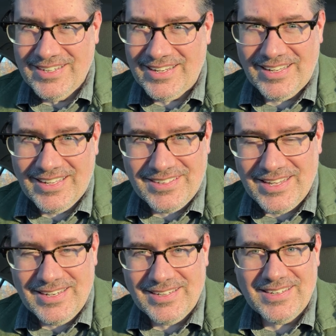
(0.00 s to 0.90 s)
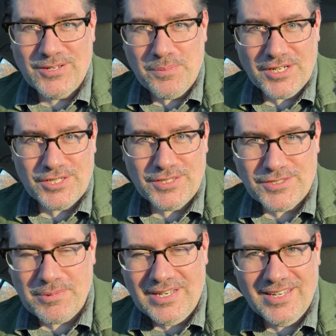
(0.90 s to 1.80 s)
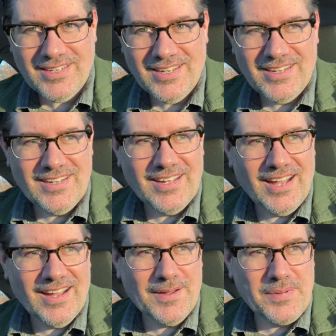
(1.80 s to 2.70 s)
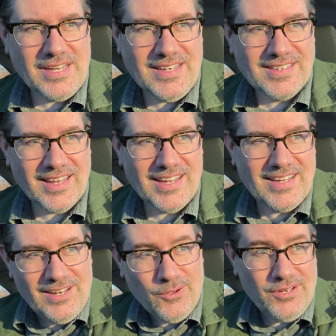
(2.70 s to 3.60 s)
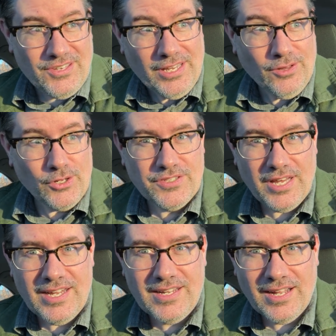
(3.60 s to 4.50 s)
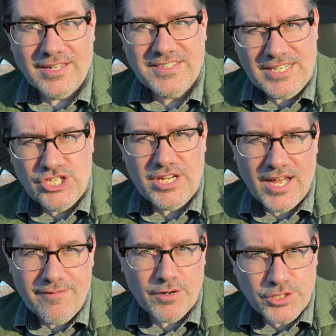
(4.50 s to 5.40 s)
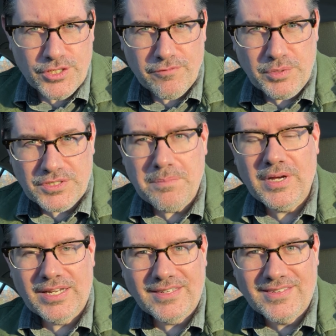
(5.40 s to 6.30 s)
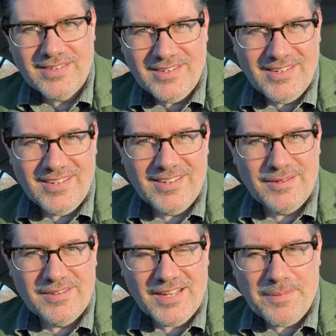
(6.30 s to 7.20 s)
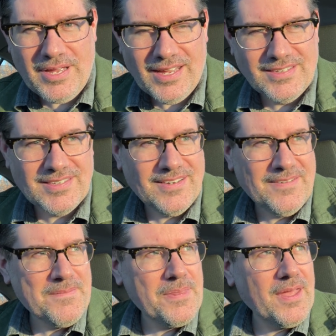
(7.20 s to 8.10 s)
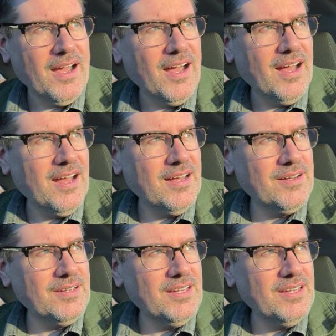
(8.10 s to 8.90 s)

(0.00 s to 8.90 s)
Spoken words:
They didn't do much to sweeten it, but he's like, he looks like a CGI version of Bosom Buddies Tom Hanks. On